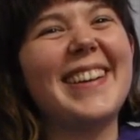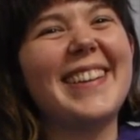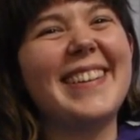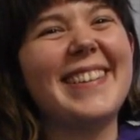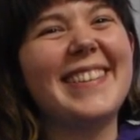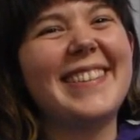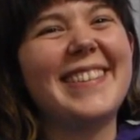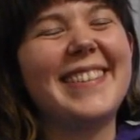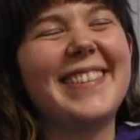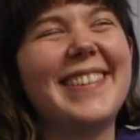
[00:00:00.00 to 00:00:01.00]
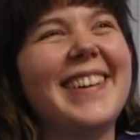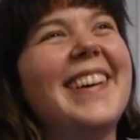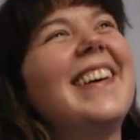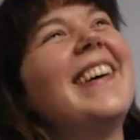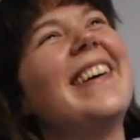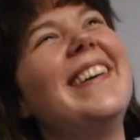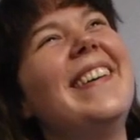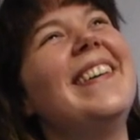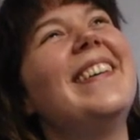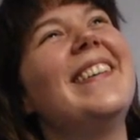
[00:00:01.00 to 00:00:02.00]
The whole lake is a circle.
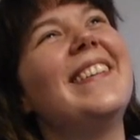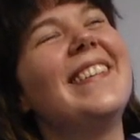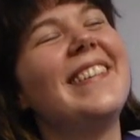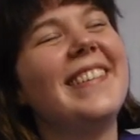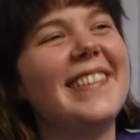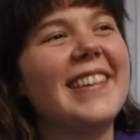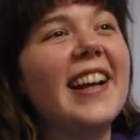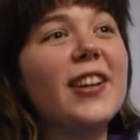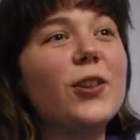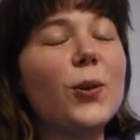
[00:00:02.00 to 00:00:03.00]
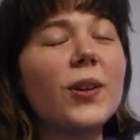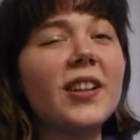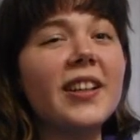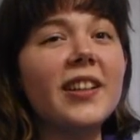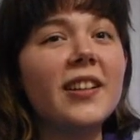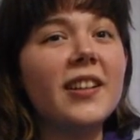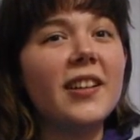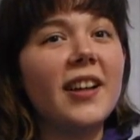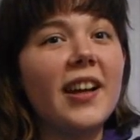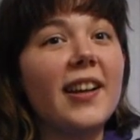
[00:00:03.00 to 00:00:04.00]
Made up of
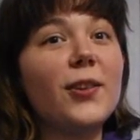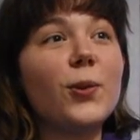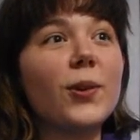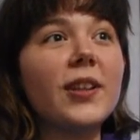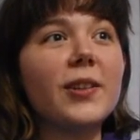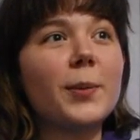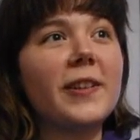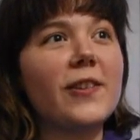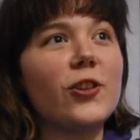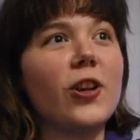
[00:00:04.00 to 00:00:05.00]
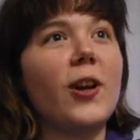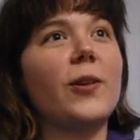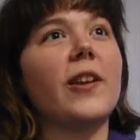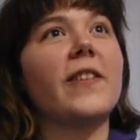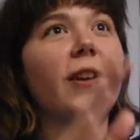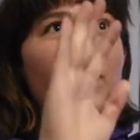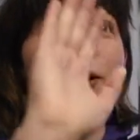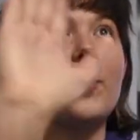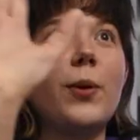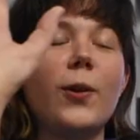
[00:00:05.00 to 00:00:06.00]
triangles. And it totally explains the shot that's, like,
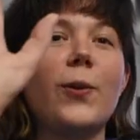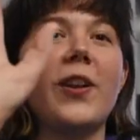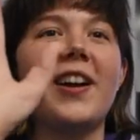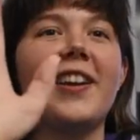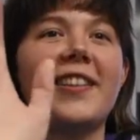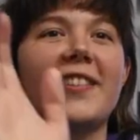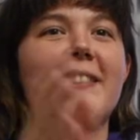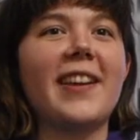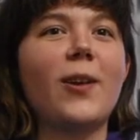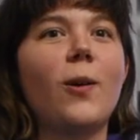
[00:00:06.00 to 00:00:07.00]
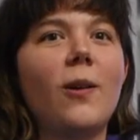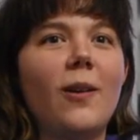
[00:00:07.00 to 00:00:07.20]
from below the ice. It's like, oh.